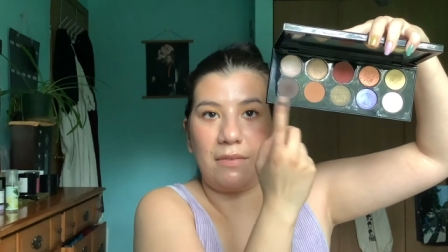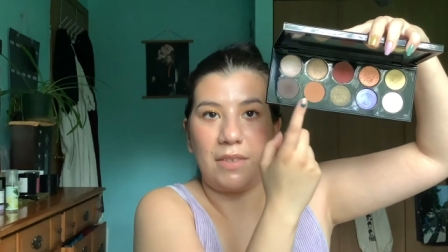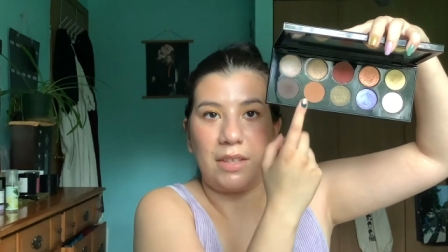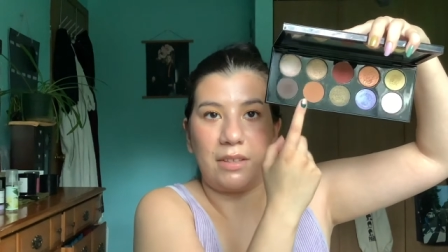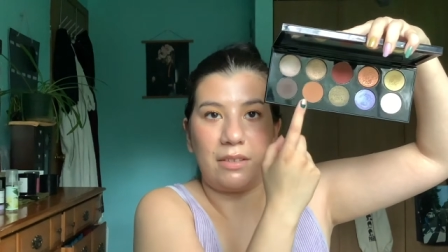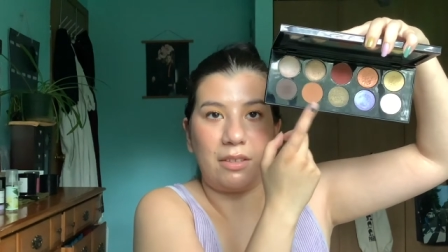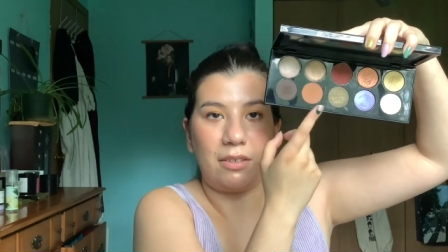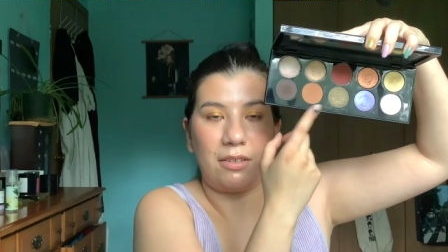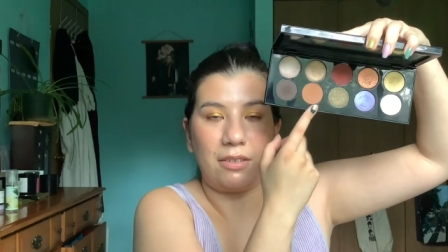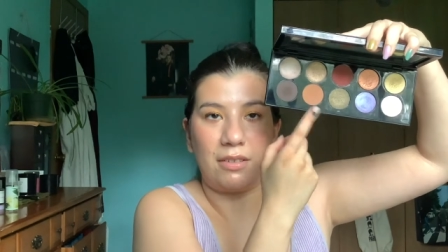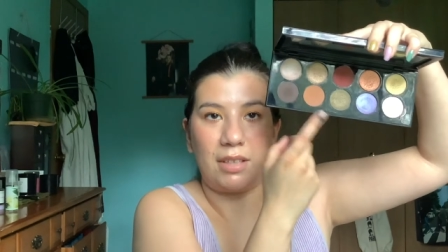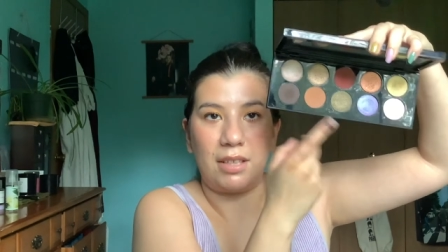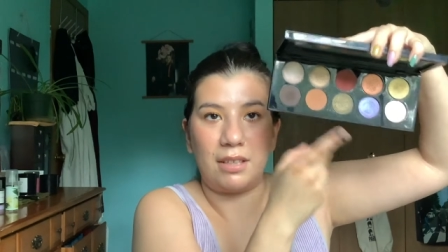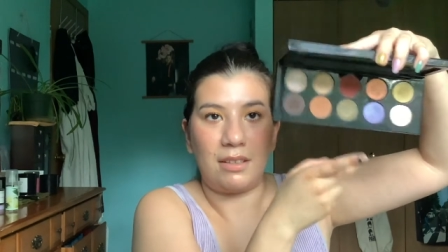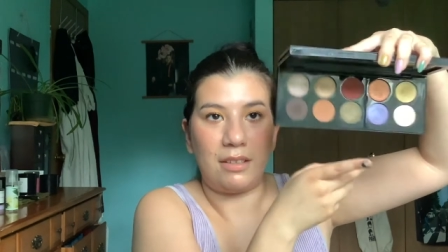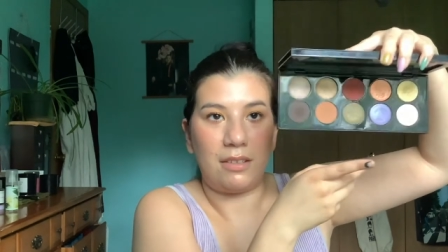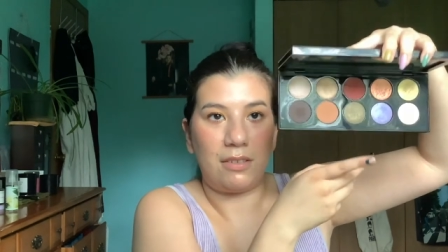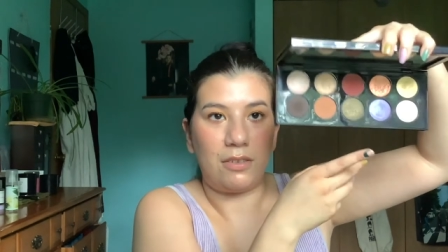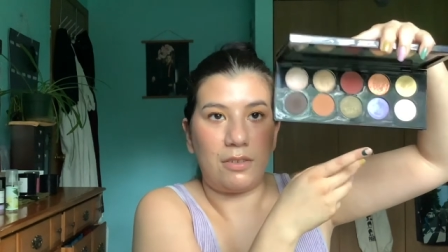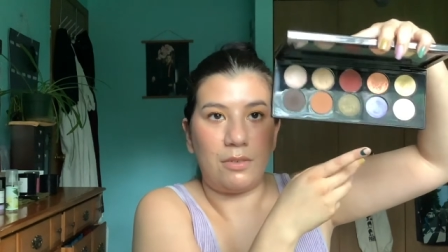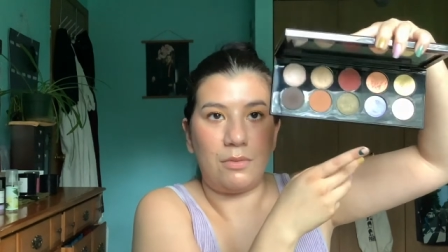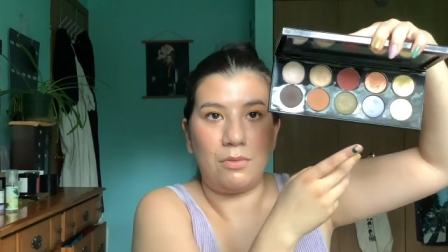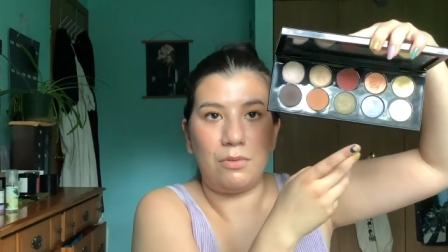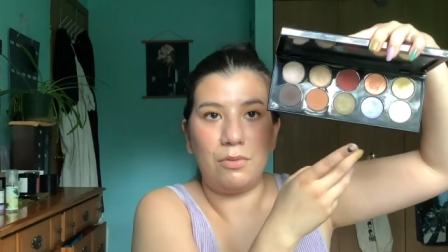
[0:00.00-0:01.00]
that there's like
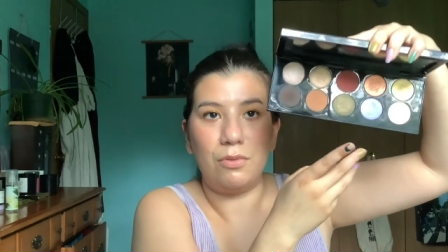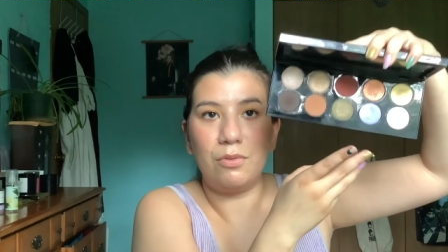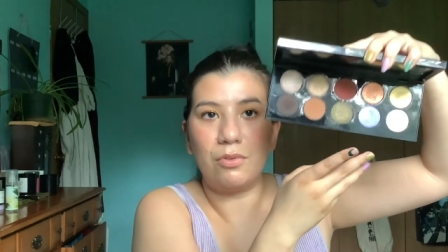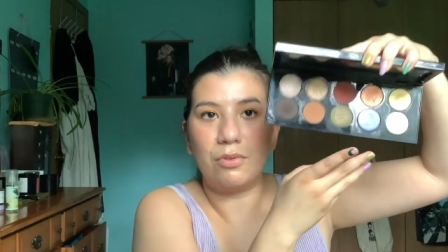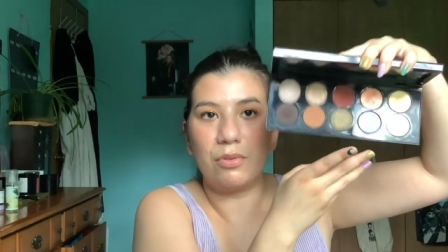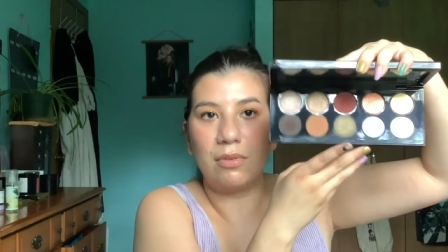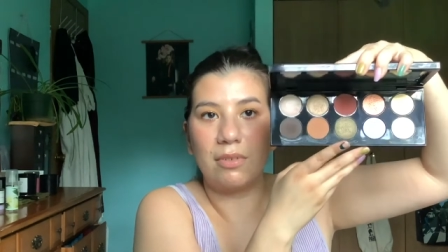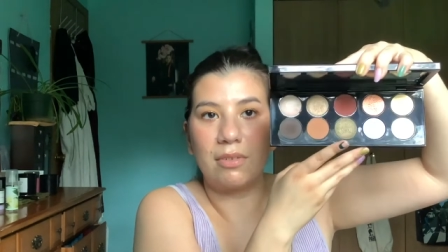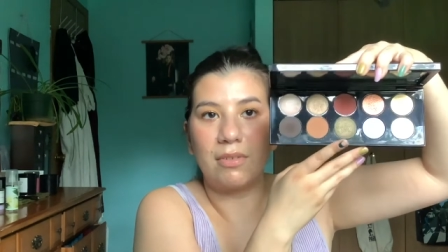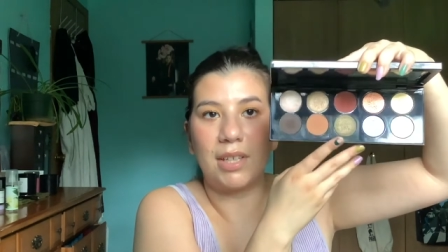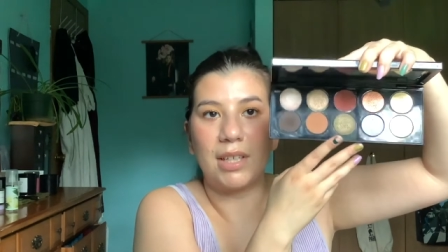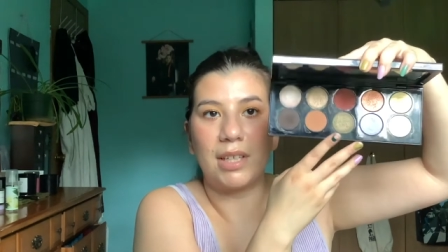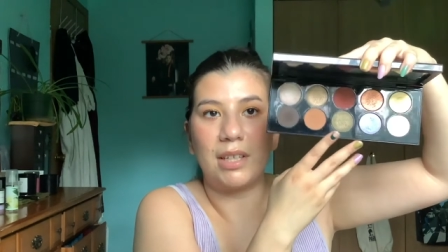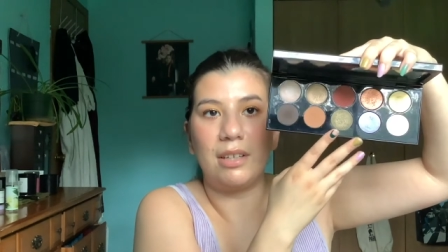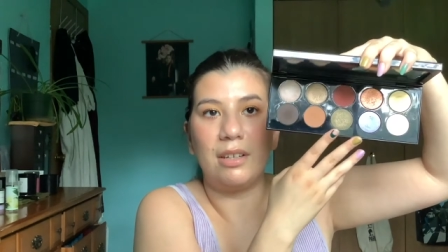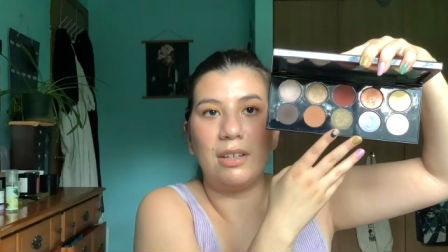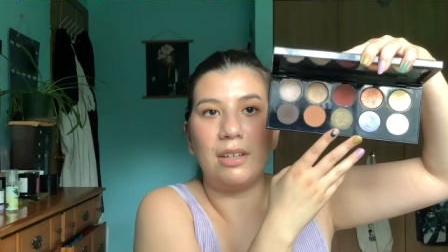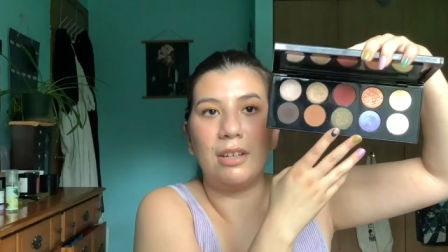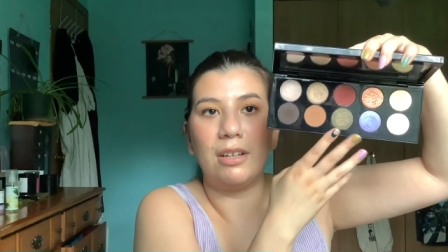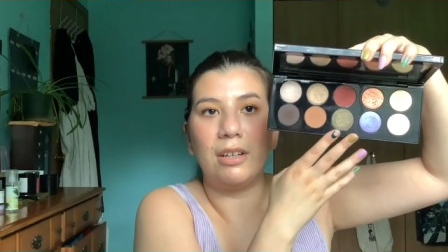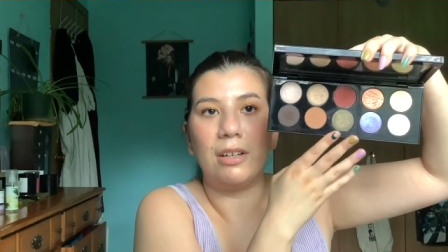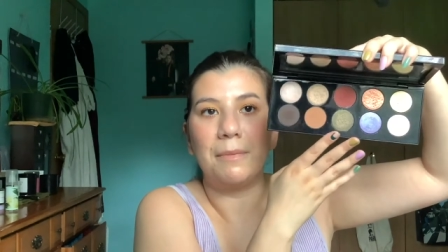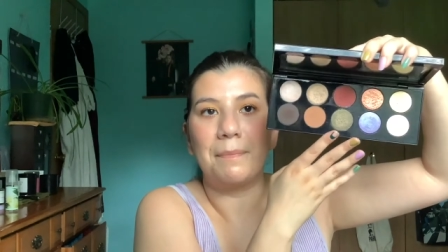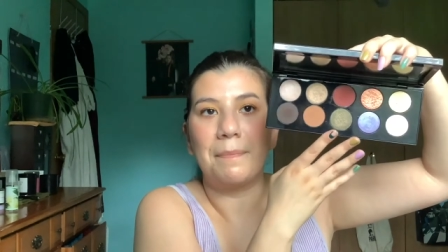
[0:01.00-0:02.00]
these two neutrals right
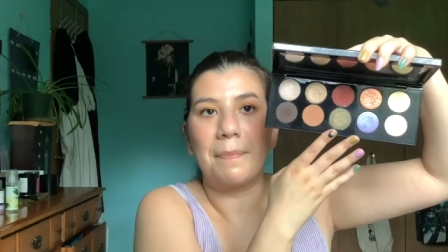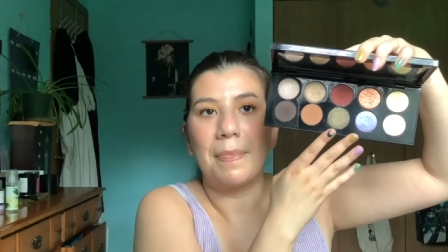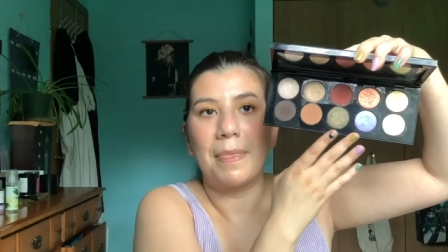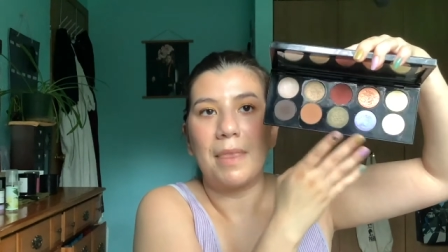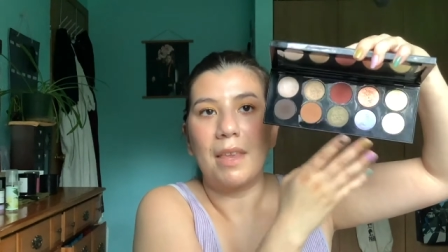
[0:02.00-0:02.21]
here.